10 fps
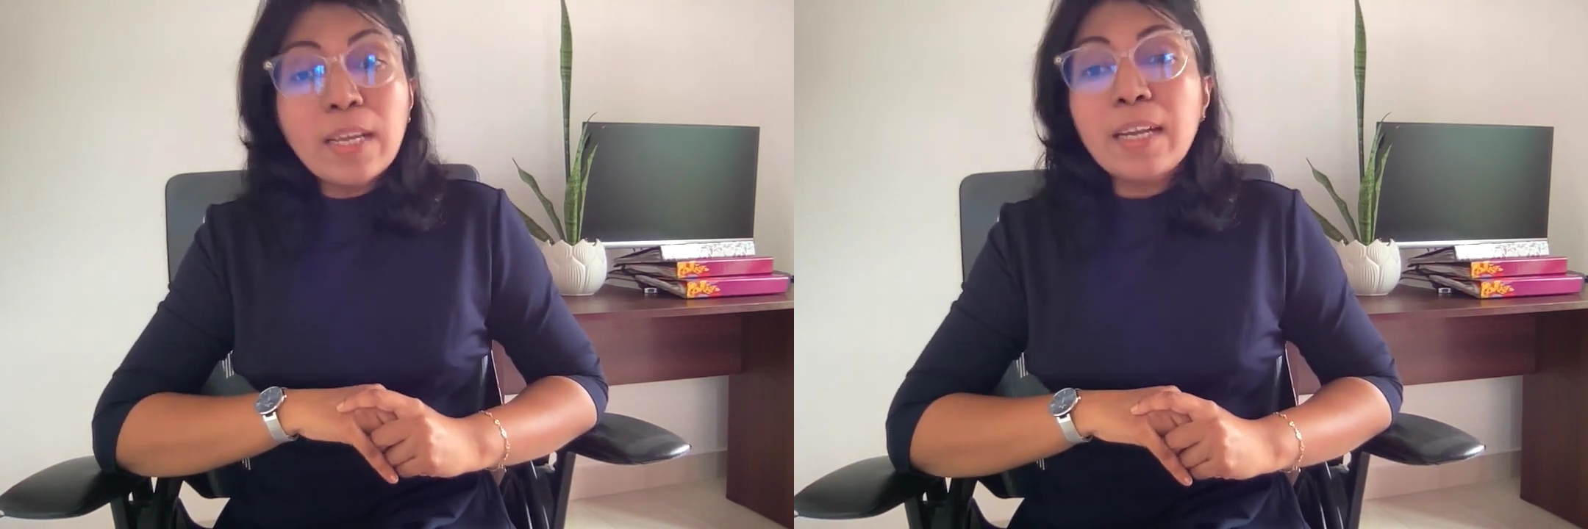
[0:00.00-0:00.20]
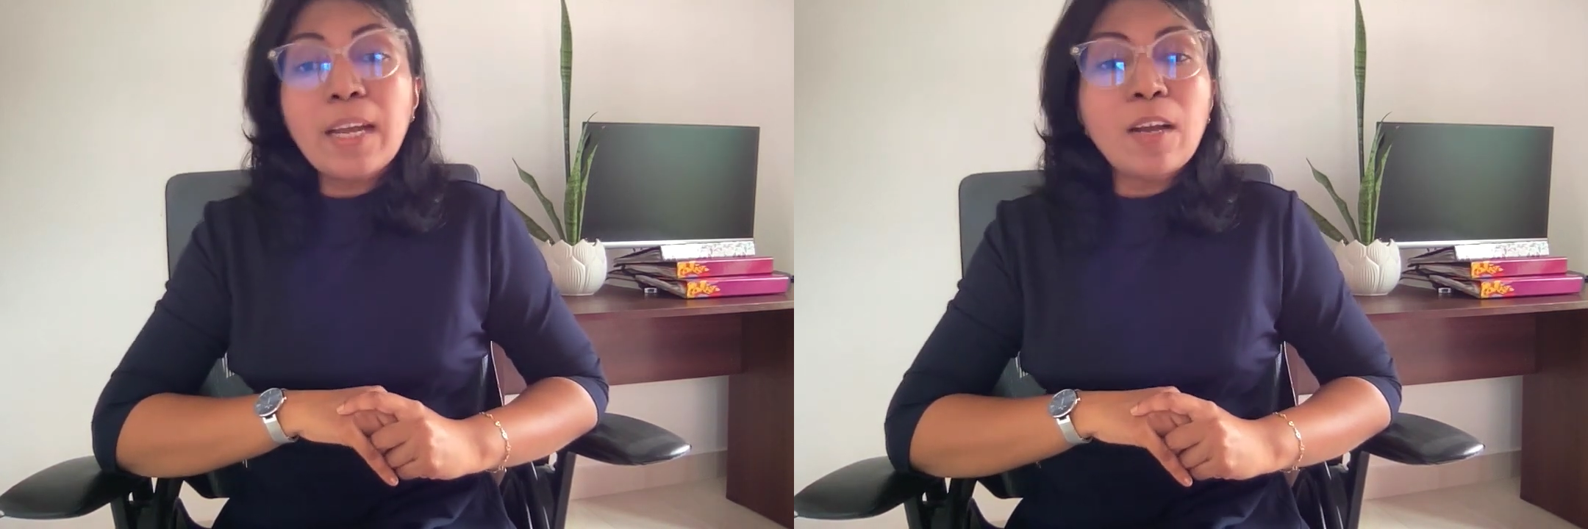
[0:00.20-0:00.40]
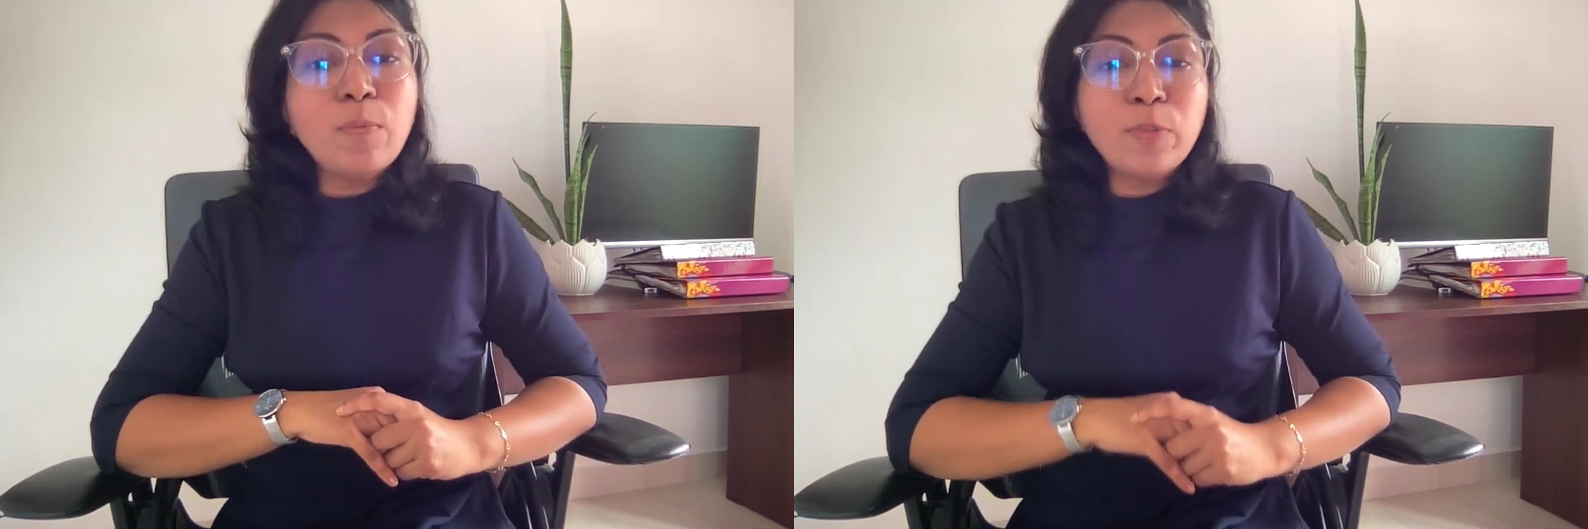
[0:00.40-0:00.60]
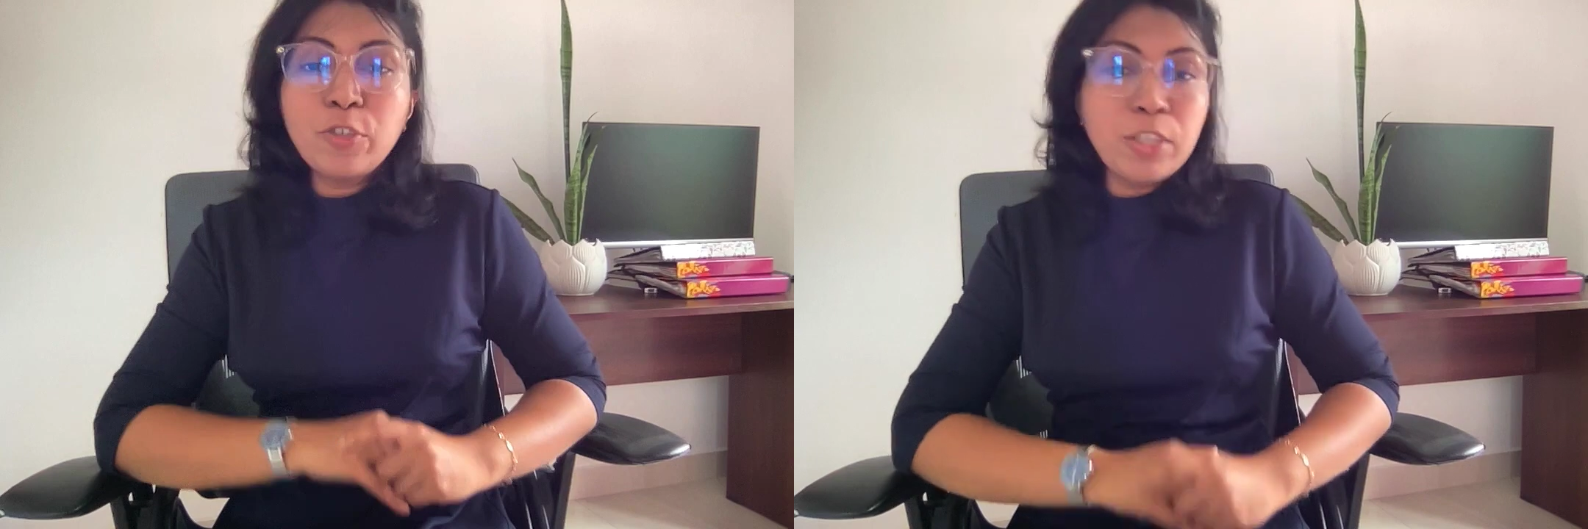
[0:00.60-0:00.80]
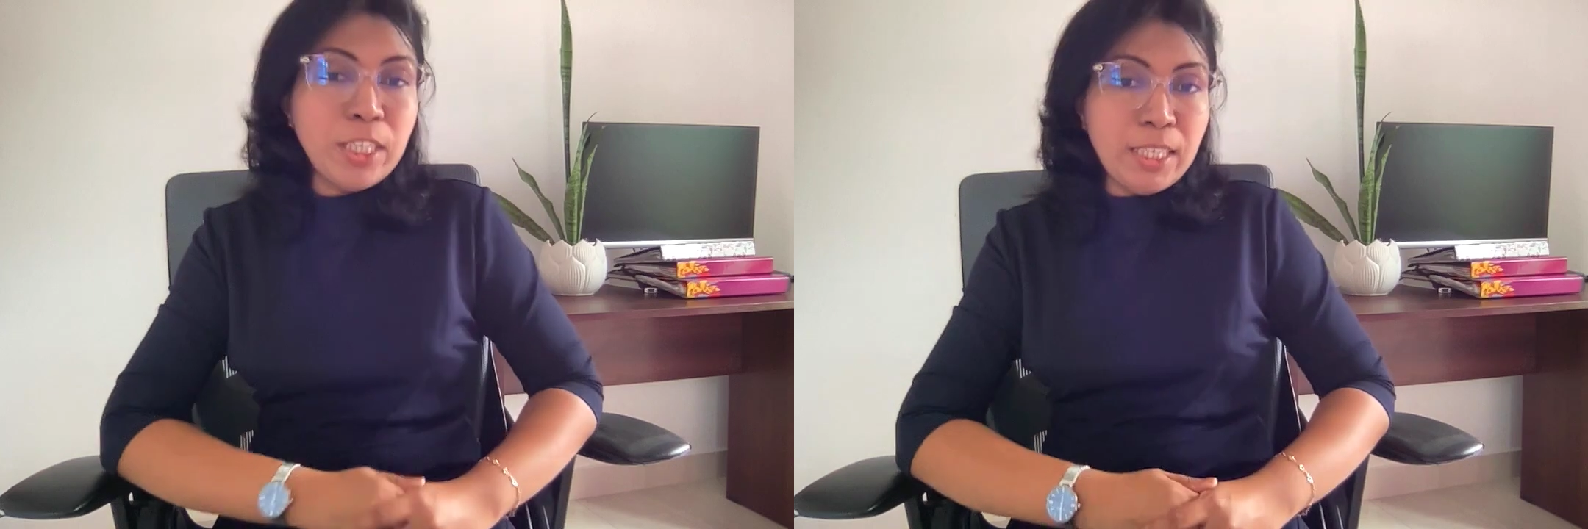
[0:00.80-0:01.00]
get an
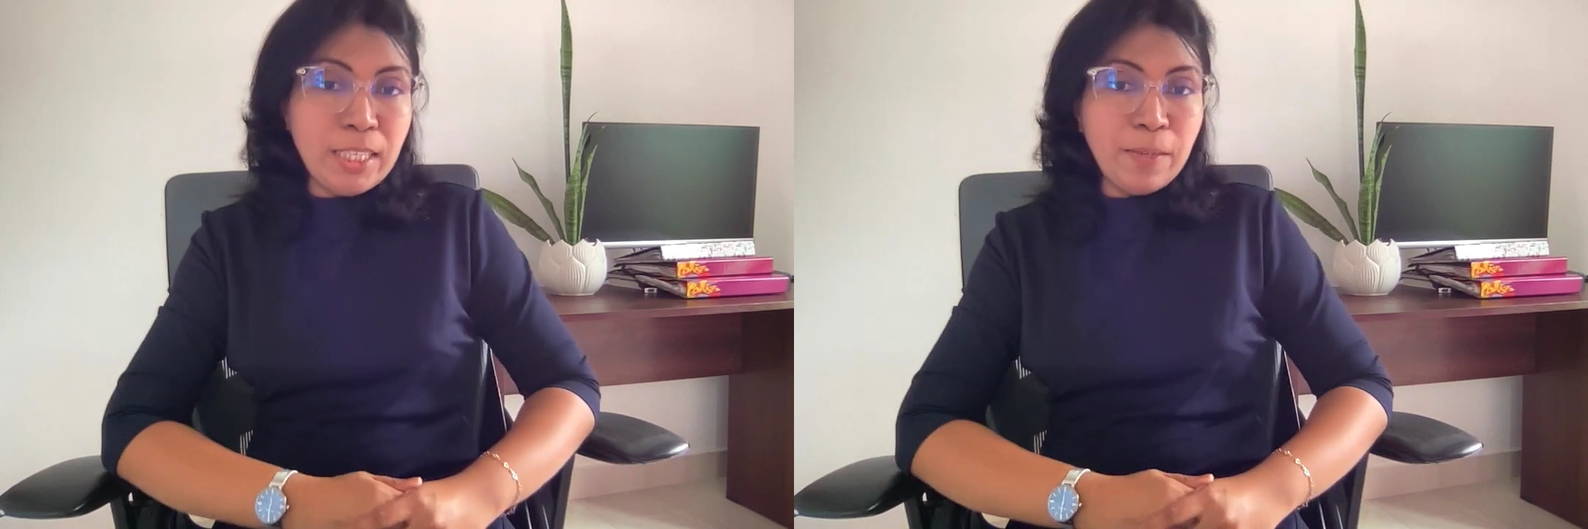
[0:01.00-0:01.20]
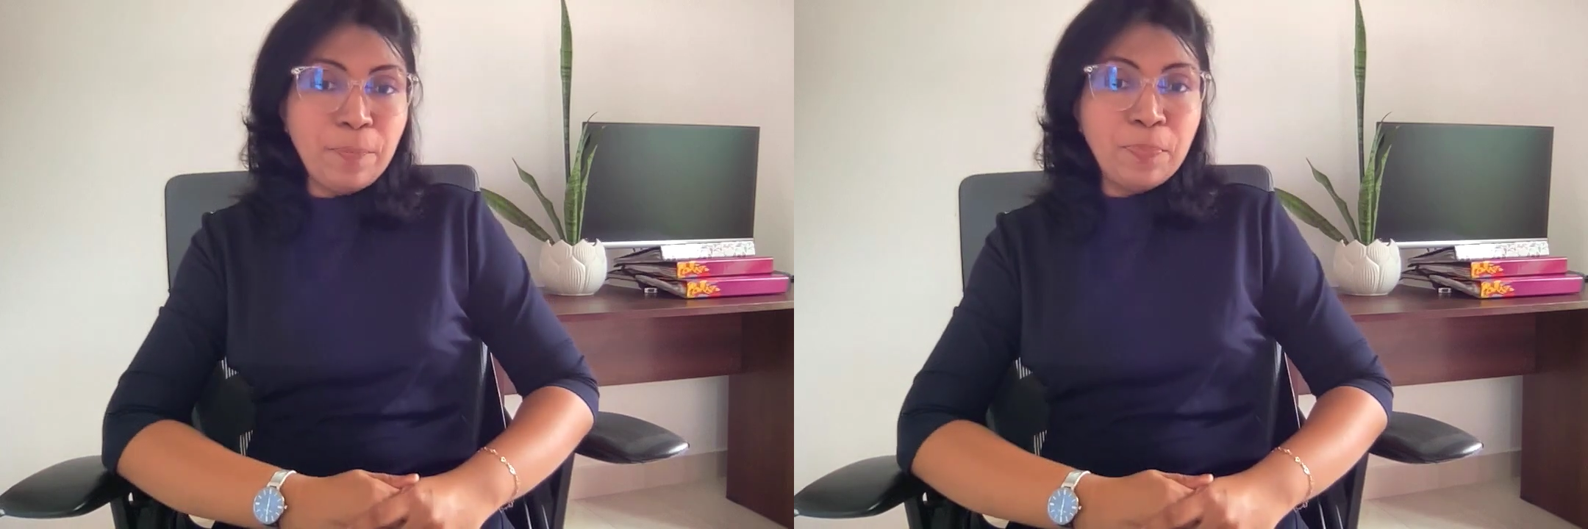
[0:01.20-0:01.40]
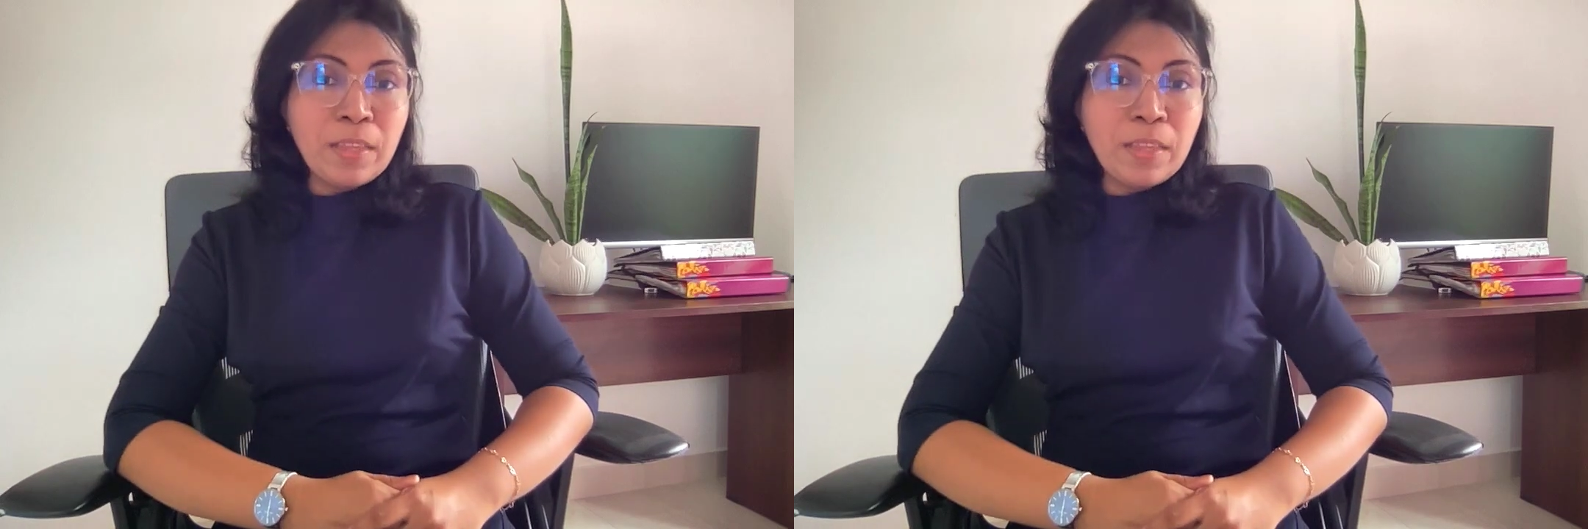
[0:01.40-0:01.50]
opportunity.